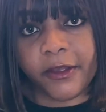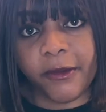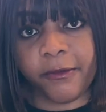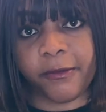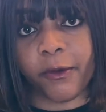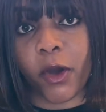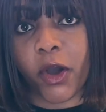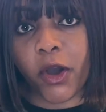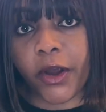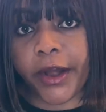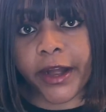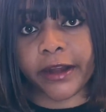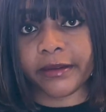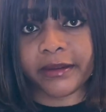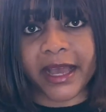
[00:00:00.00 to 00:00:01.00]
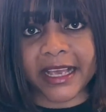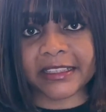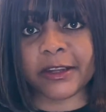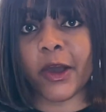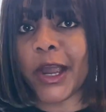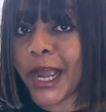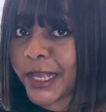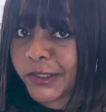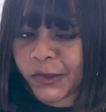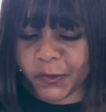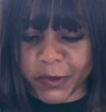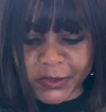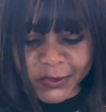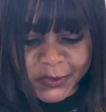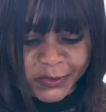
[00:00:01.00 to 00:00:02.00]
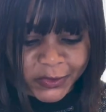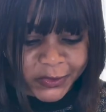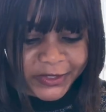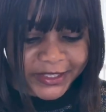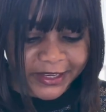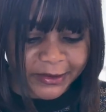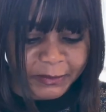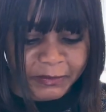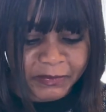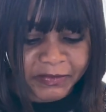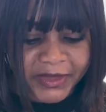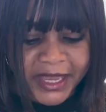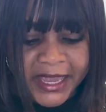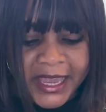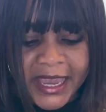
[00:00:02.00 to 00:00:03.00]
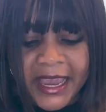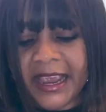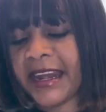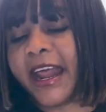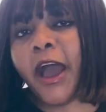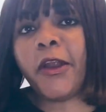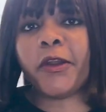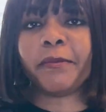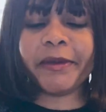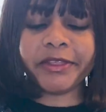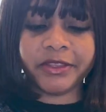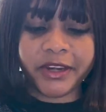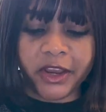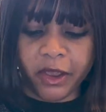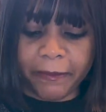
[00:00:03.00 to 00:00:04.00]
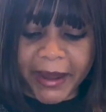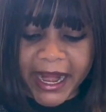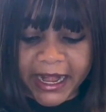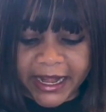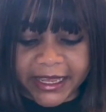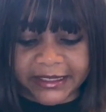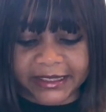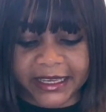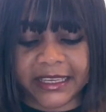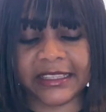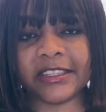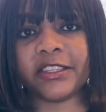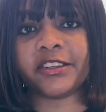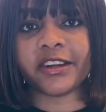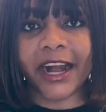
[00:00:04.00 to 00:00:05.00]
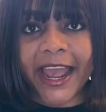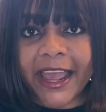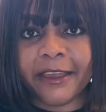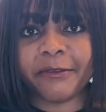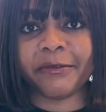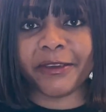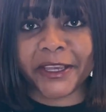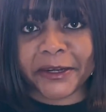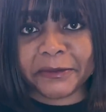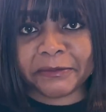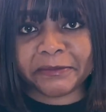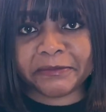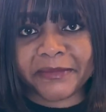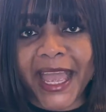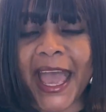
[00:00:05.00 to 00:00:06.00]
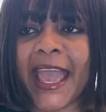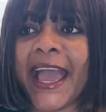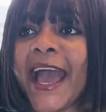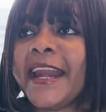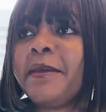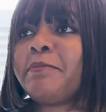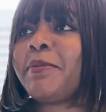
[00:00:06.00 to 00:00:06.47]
for as long as you want to use it. Now, number 3 on my list is driving. I had a